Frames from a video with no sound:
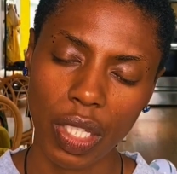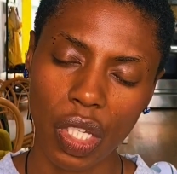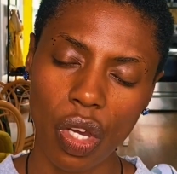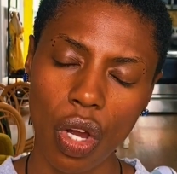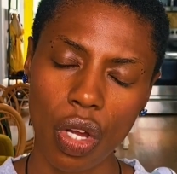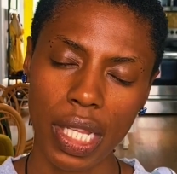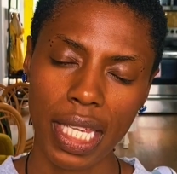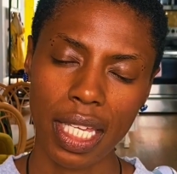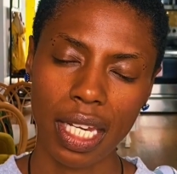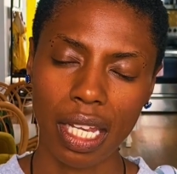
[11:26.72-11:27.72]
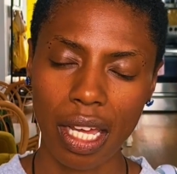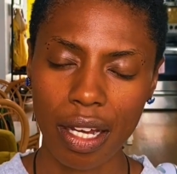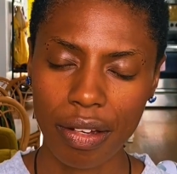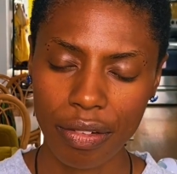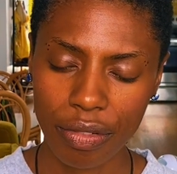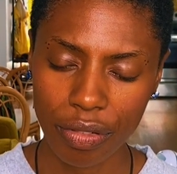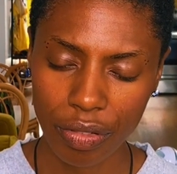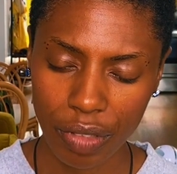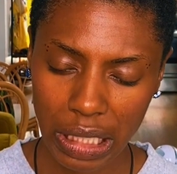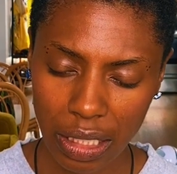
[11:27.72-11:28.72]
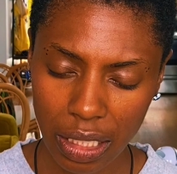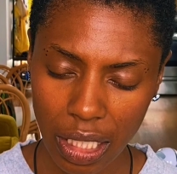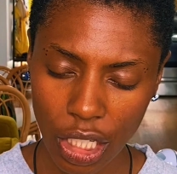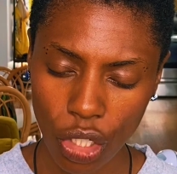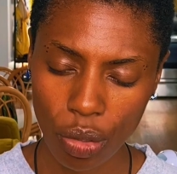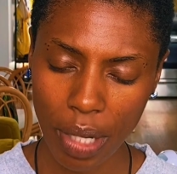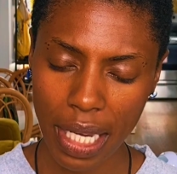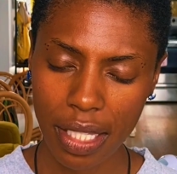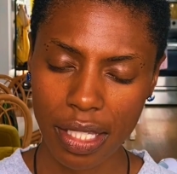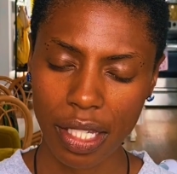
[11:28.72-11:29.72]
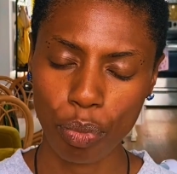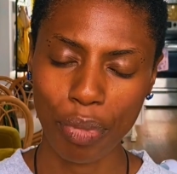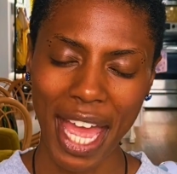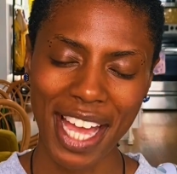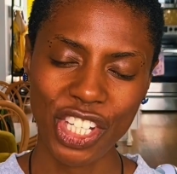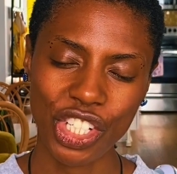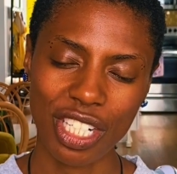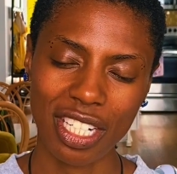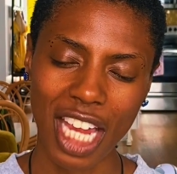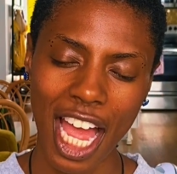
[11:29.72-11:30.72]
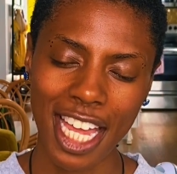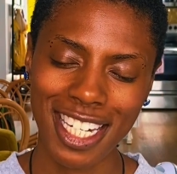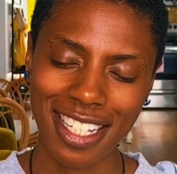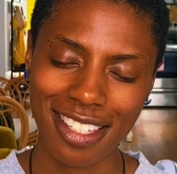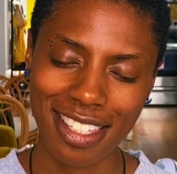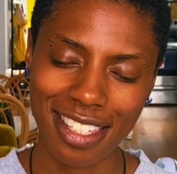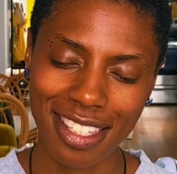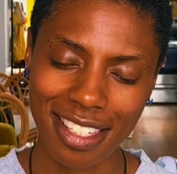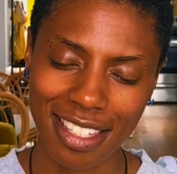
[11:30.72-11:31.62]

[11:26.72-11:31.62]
Call in love, grace, compassion, kindness.